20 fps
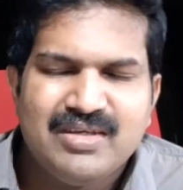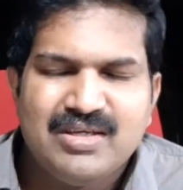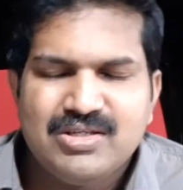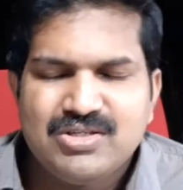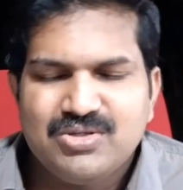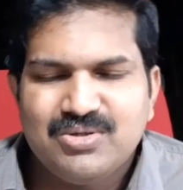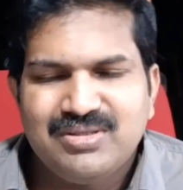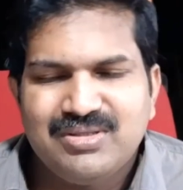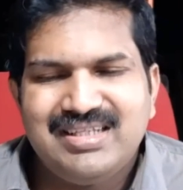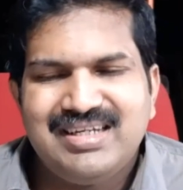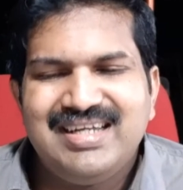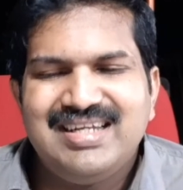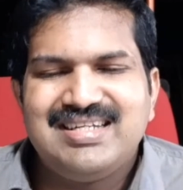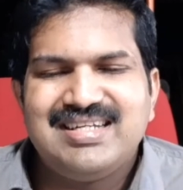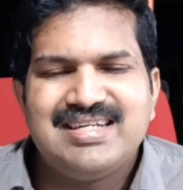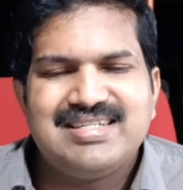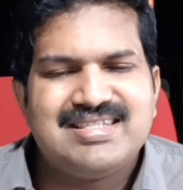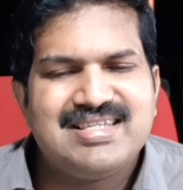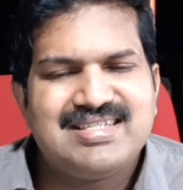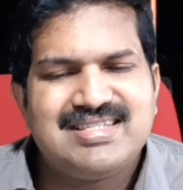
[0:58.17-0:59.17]
So, three
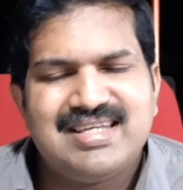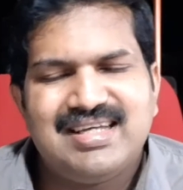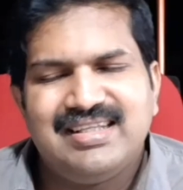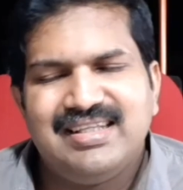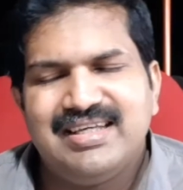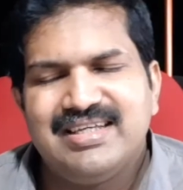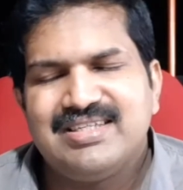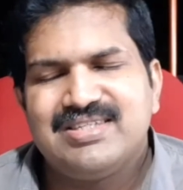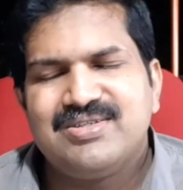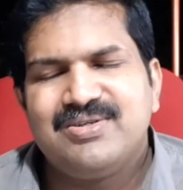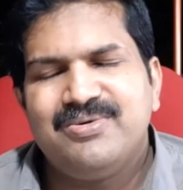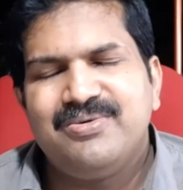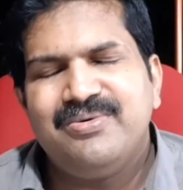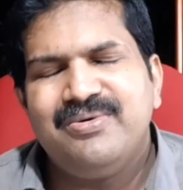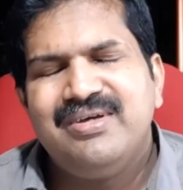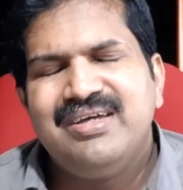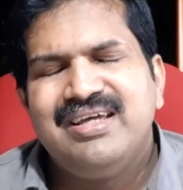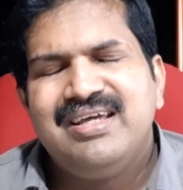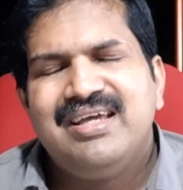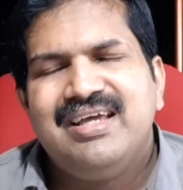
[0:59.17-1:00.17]
tenses are there. So,
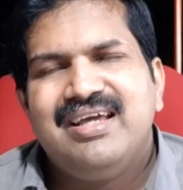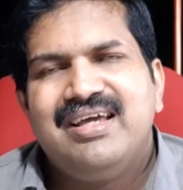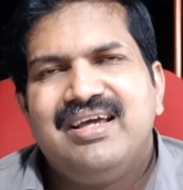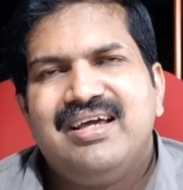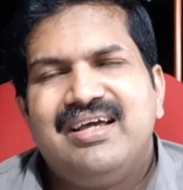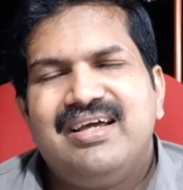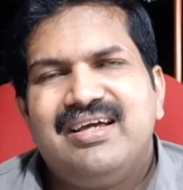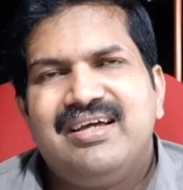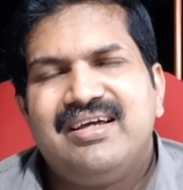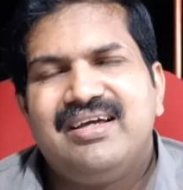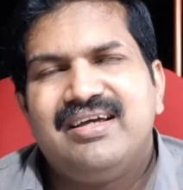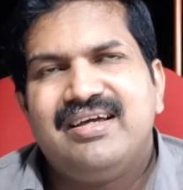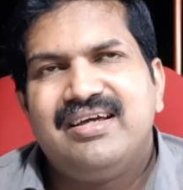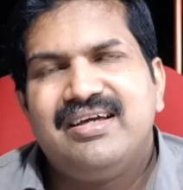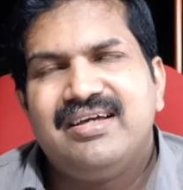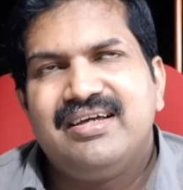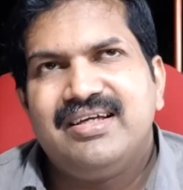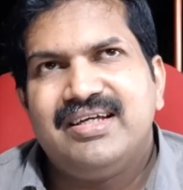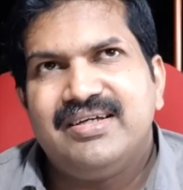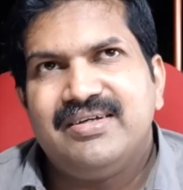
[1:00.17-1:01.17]

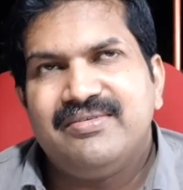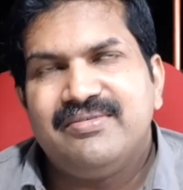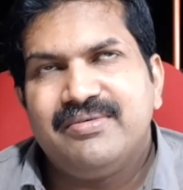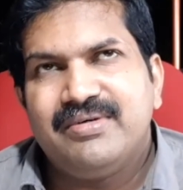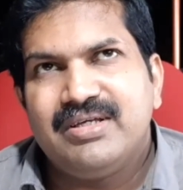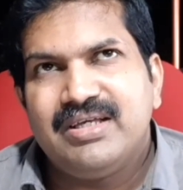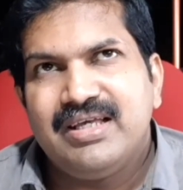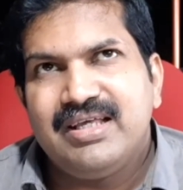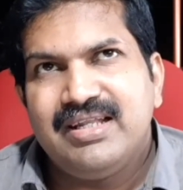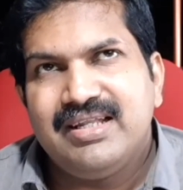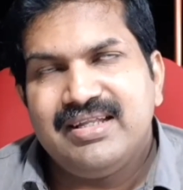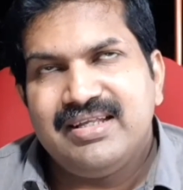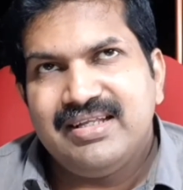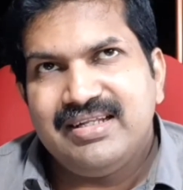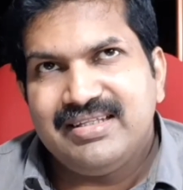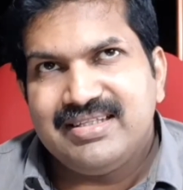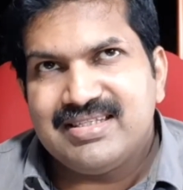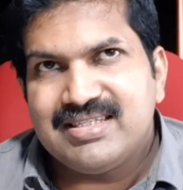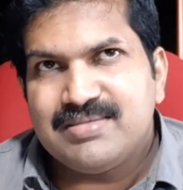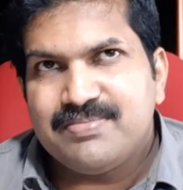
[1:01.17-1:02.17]
uh, in,
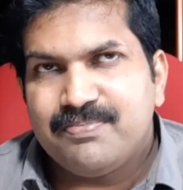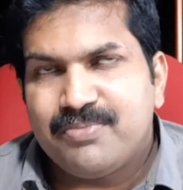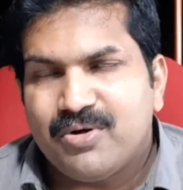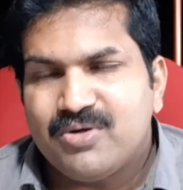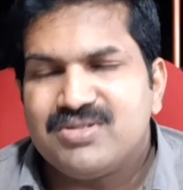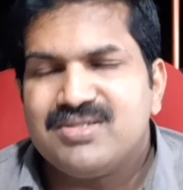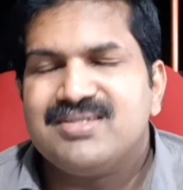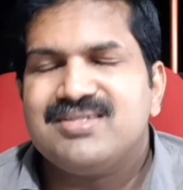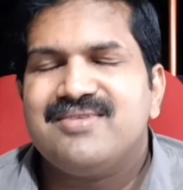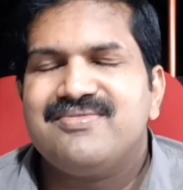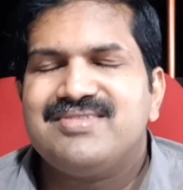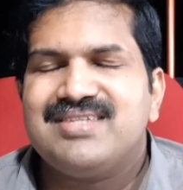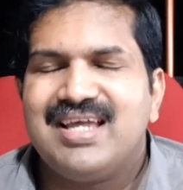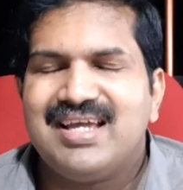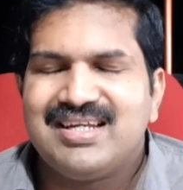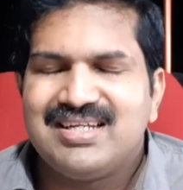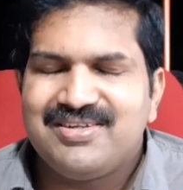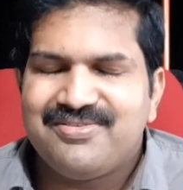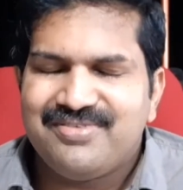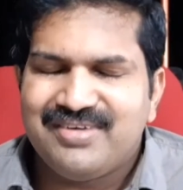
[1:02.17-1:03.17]
in this process of
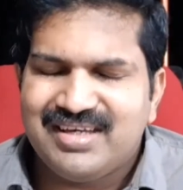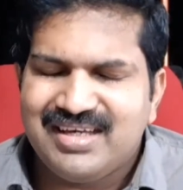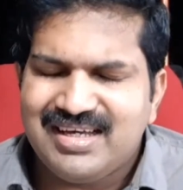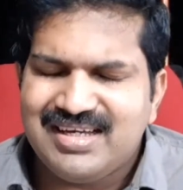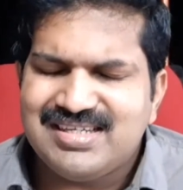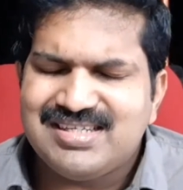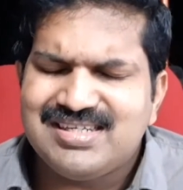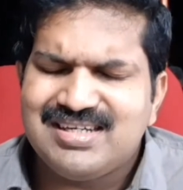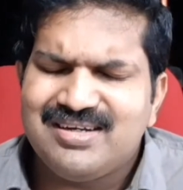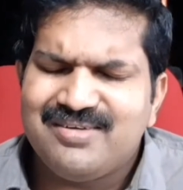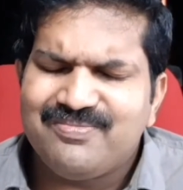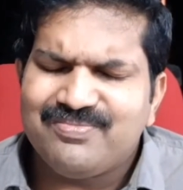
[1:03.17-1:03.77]
sanctification